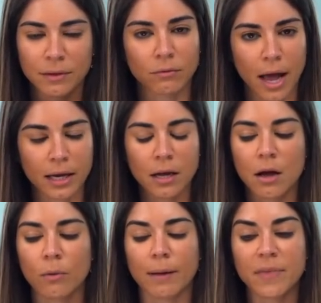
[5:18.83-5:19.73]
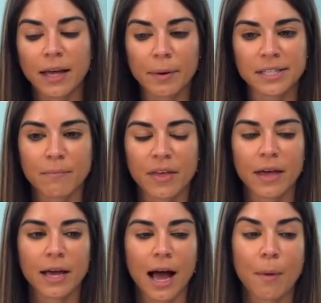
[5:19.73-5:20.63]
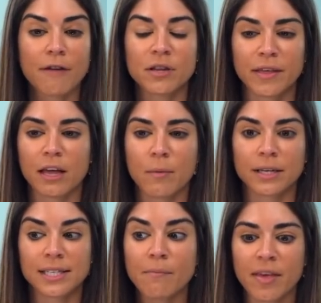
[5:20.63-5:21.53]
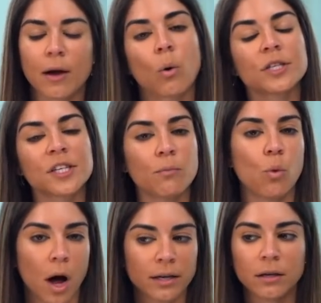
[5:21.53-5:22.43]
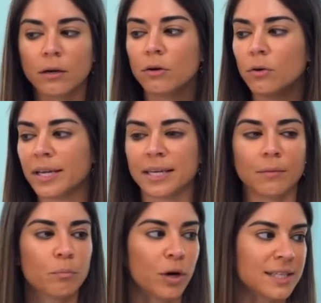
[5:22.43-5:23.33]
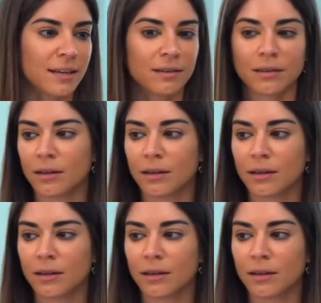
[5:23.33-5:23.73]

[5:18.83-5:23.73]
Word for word: right? When I'm thinking about something, I'm often thinking about something or someone who isn't present.